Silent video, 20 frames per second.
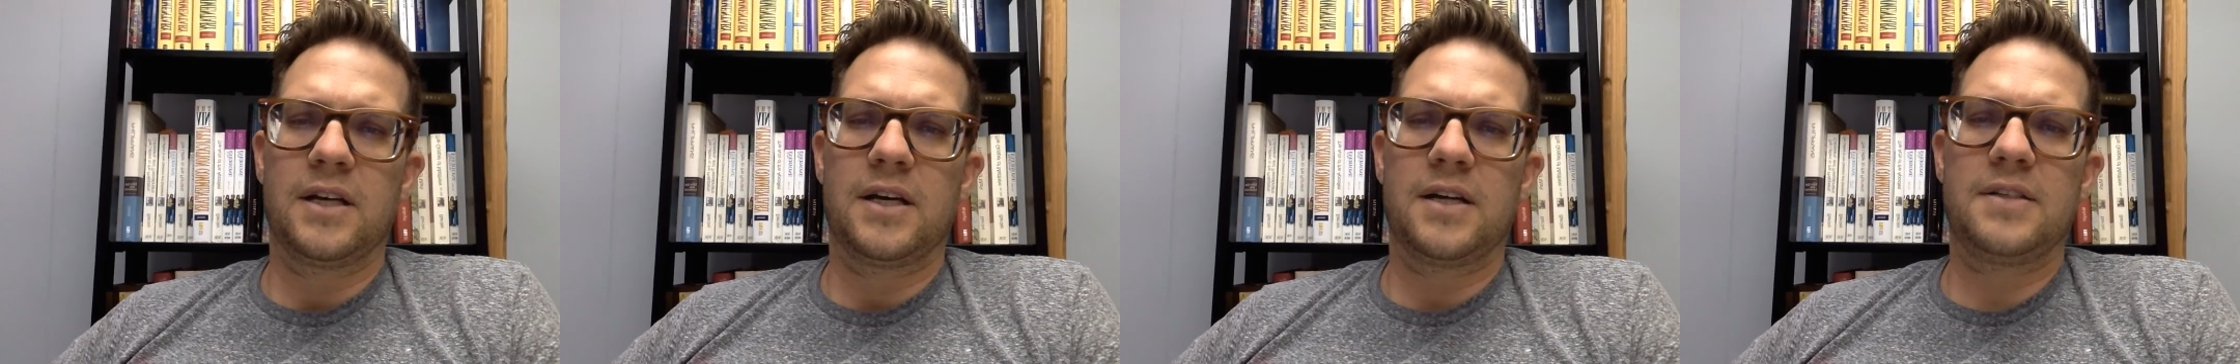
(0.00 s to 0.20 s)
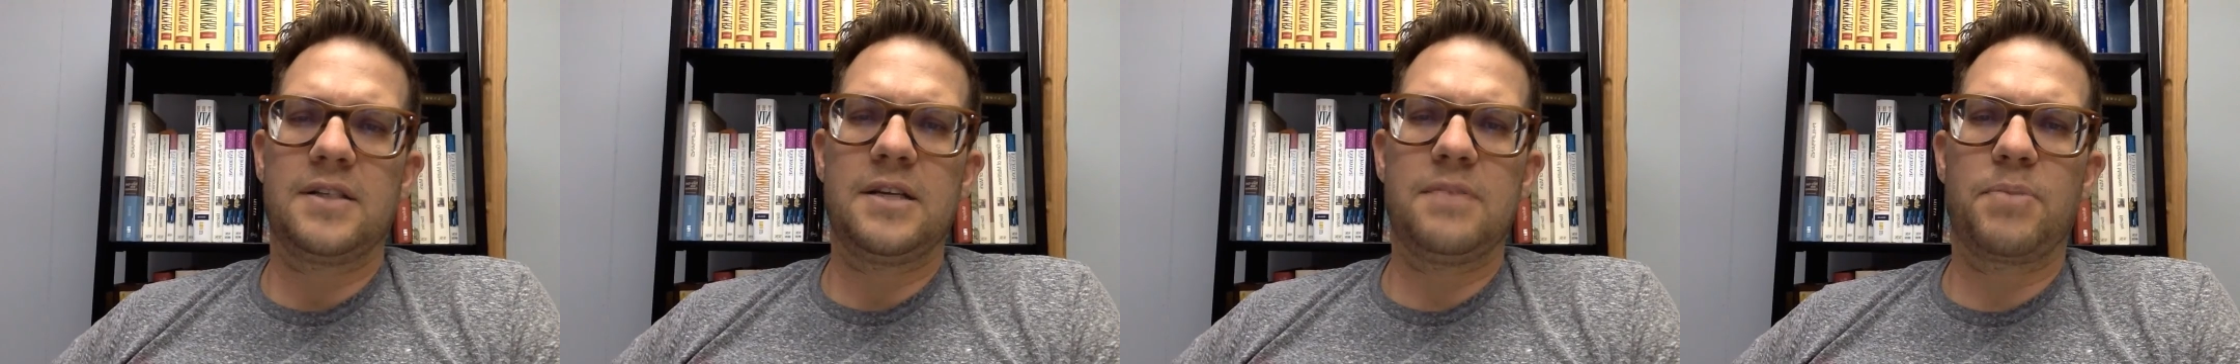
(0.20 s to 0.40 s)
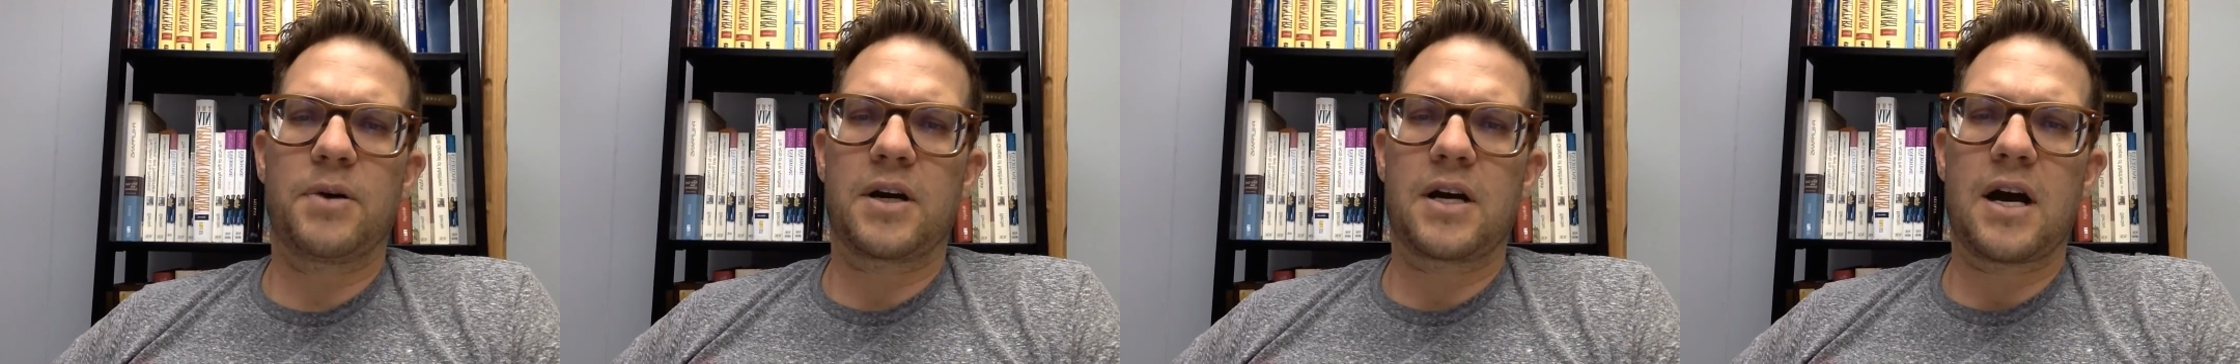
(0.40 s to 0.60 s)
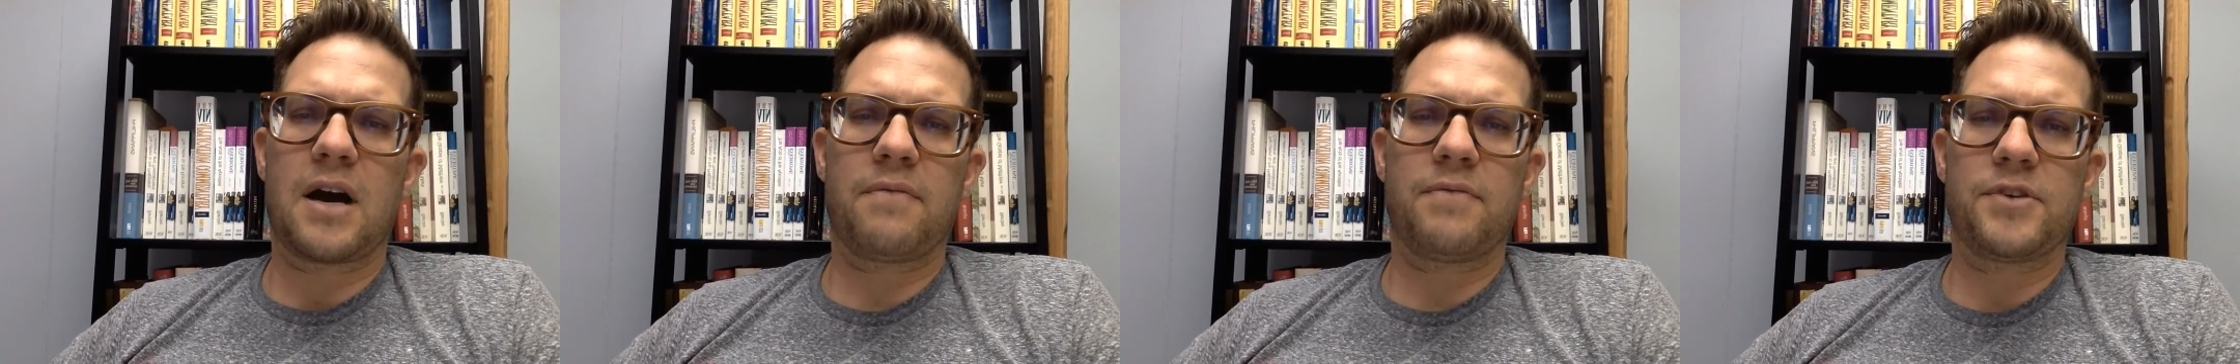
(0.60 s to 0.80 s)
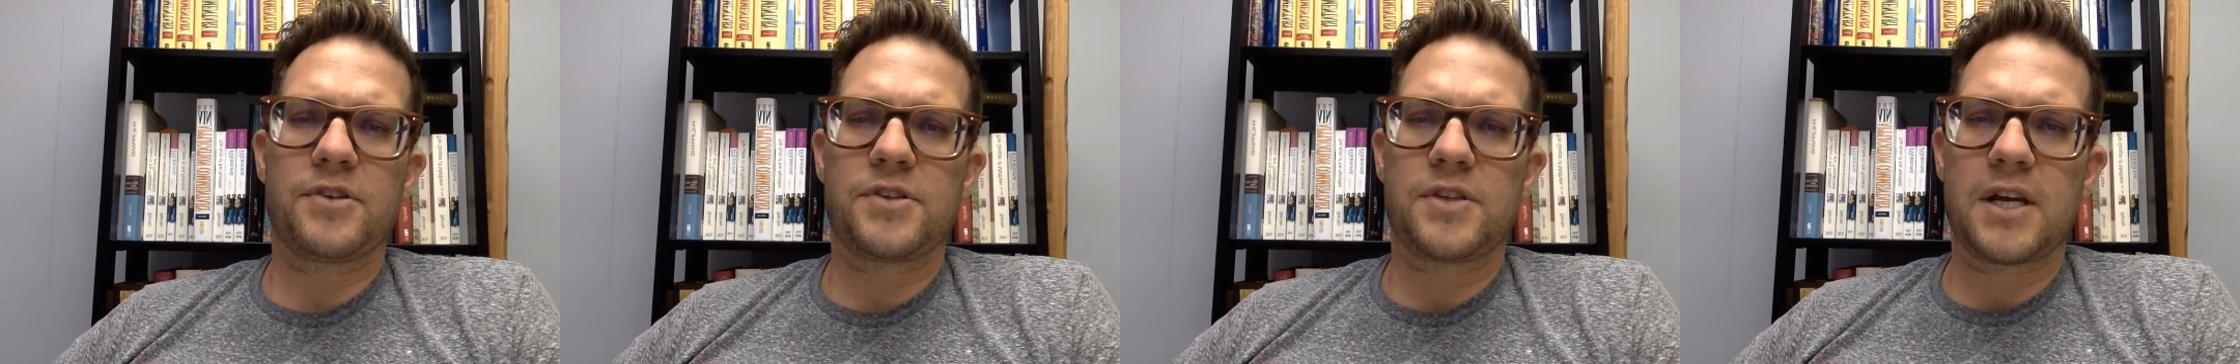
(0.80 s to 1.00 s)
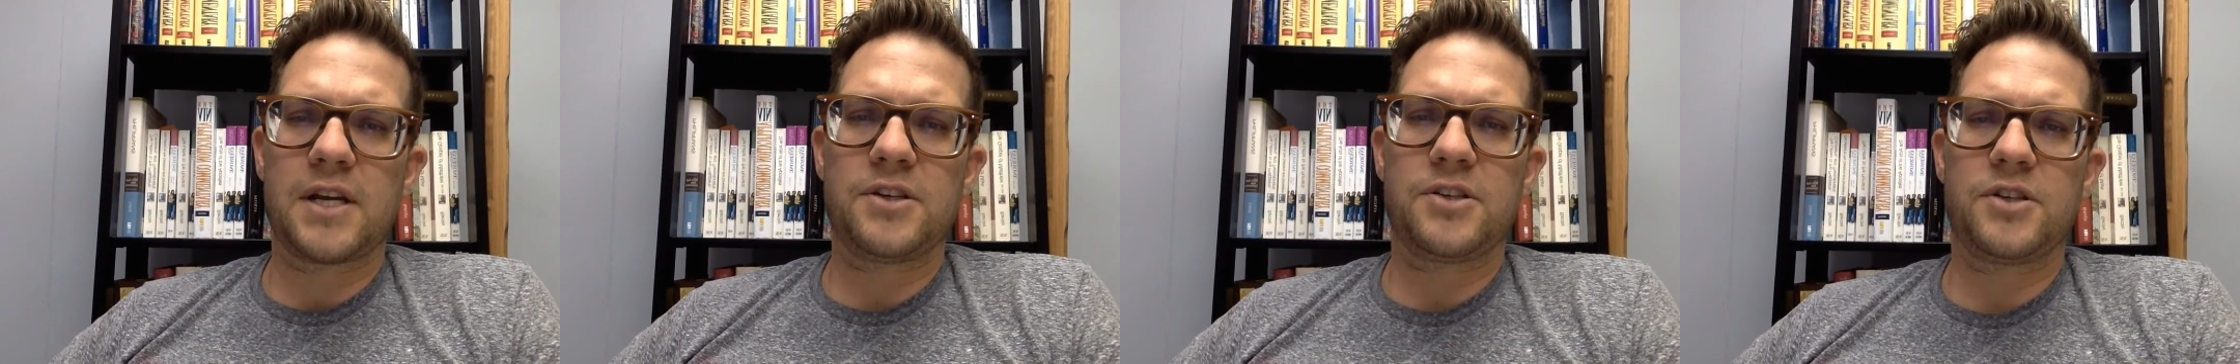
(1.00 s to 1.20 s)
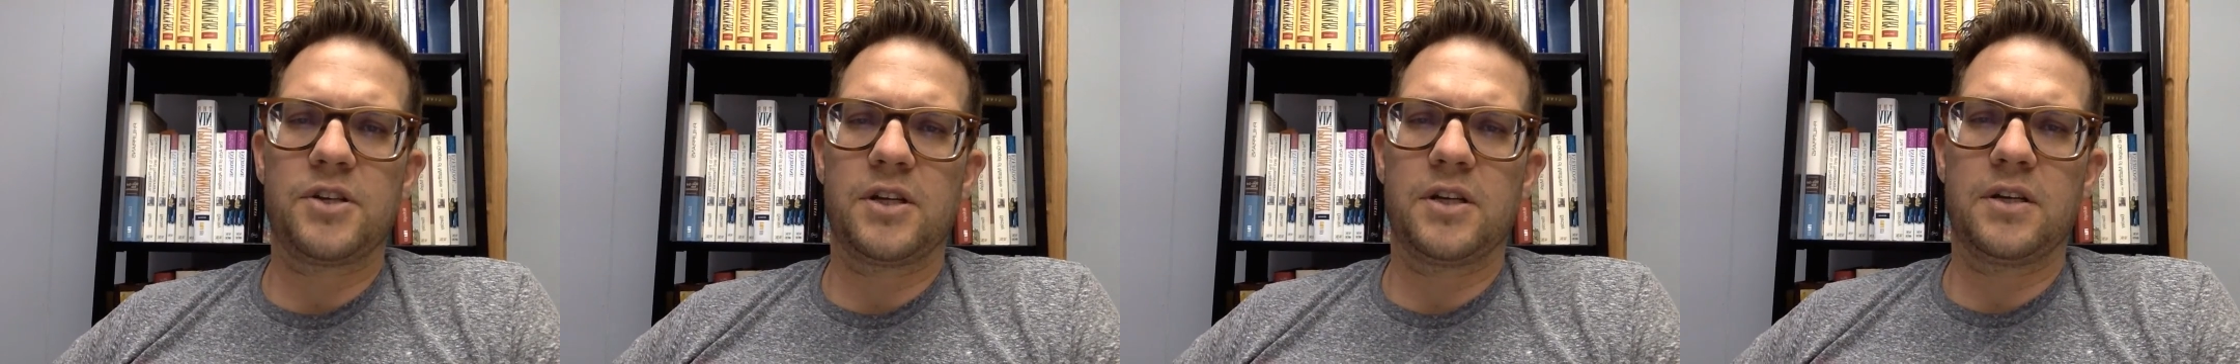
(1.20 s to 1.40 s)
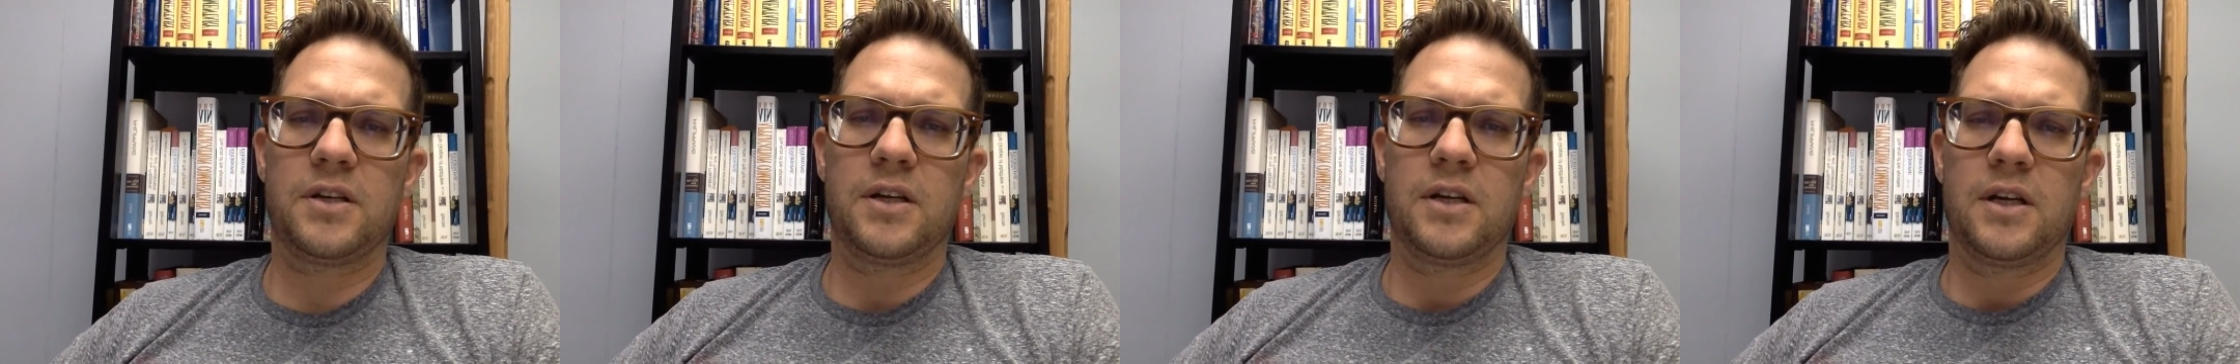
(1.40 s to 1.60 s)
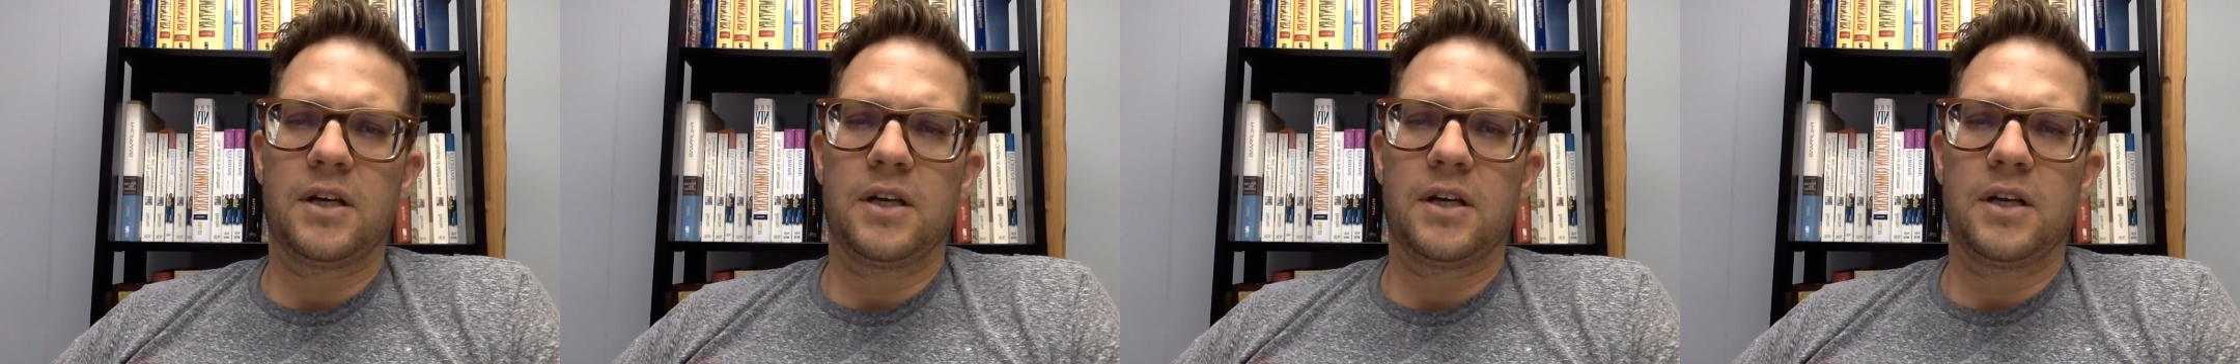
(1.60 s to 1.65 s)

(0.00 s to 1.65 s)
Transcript: a deeper conversation